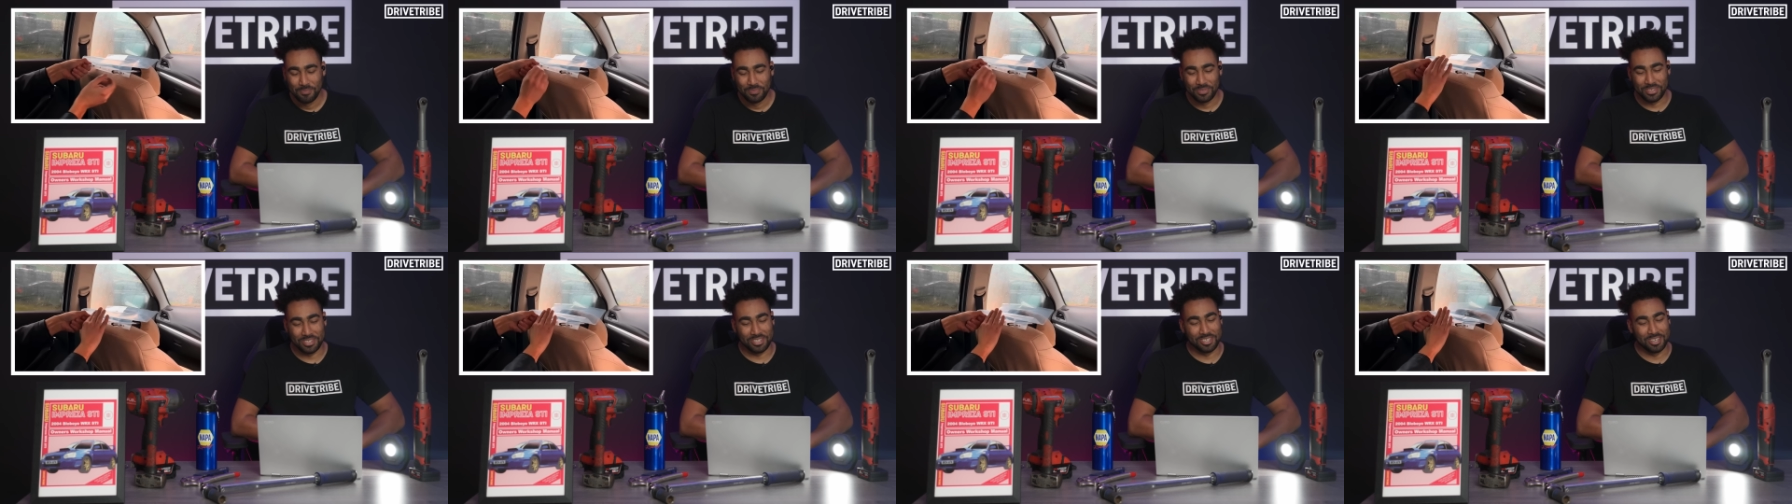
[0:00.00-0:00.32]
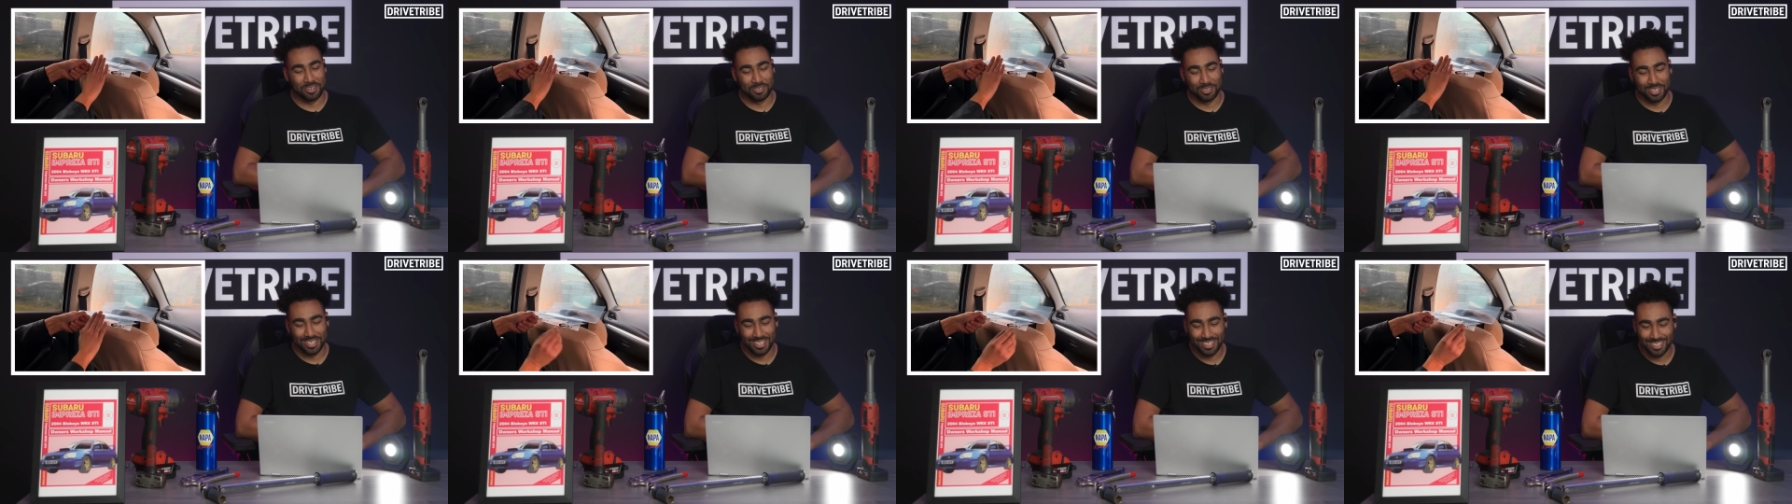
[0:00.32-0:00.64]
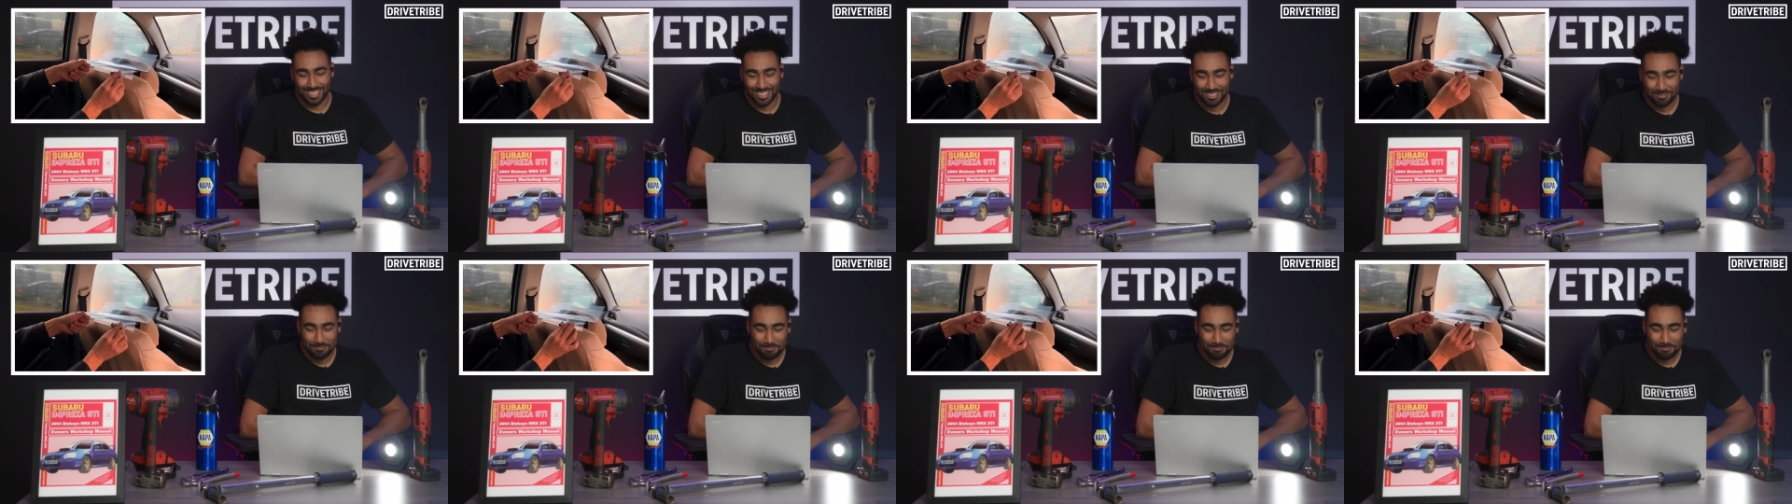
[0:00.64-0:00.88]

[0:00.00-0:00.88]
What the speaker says: you know what?